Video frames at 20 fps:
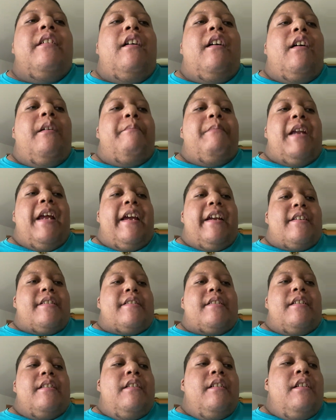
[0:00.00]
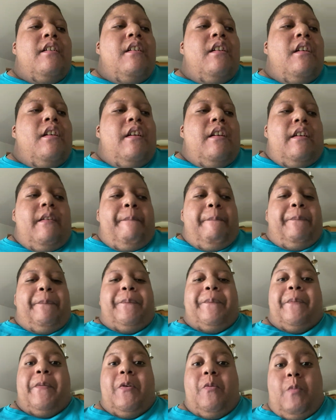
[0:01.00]
Up next,
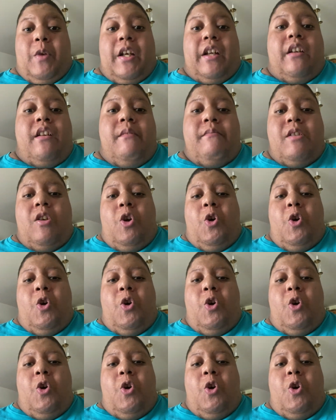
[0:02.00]
when it comes to